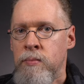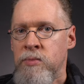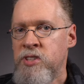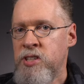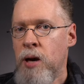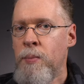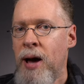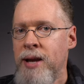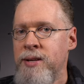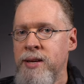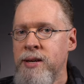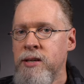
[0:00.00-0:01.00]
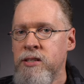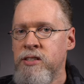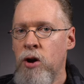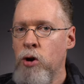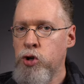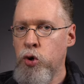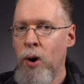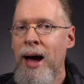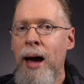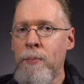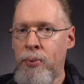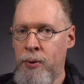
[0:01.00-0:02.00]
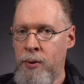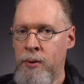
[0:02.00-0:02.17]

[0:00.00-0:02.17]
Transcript: Some ideas are crap.